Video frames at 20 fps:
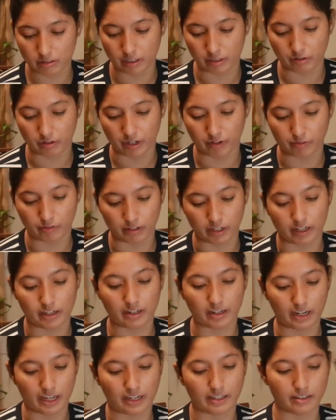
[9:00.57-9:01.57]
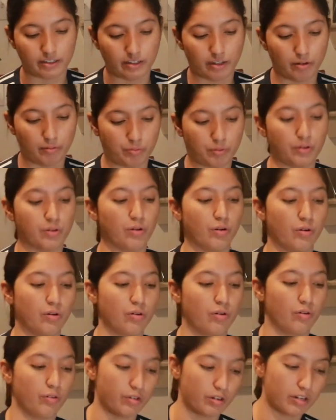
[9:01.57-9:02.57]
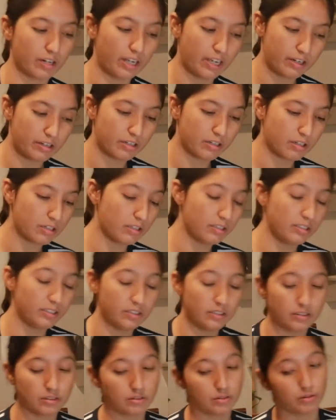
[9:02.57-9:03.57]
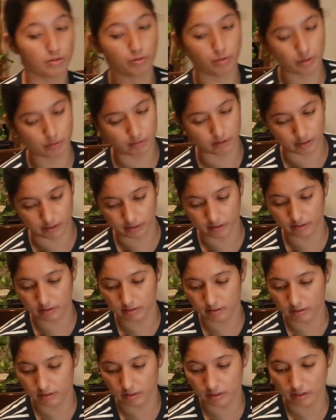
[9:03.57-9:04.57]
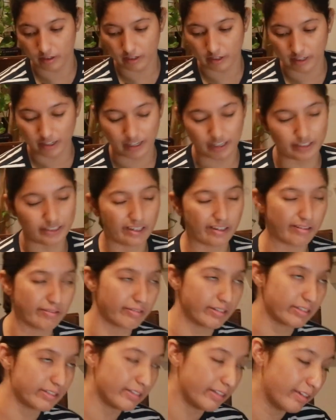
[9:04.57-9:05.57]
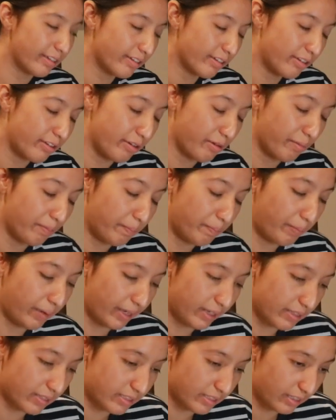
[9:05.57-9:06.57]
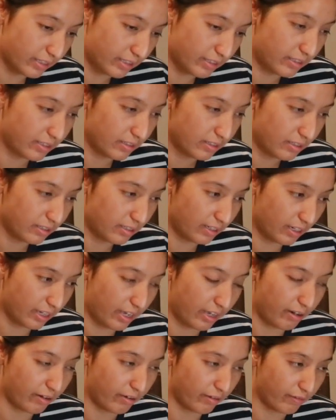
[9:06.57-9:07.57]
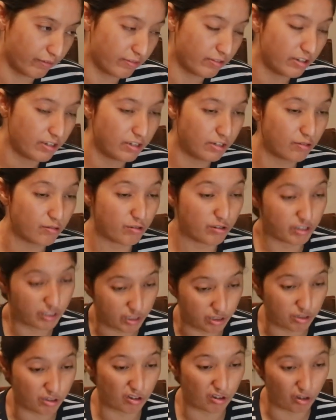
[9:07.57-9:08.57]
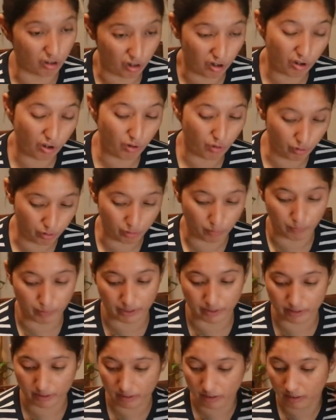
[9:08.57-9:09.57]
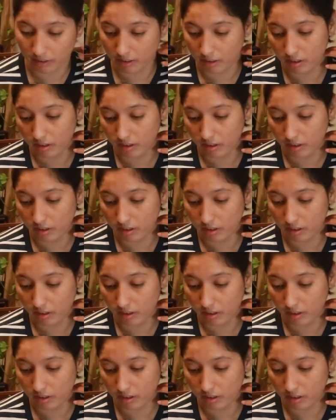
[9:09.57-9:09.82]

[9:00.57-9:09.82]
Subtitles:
that you have to like lighten up with other lighter colors or with white, and that creates like your basic line of traditional oil painting.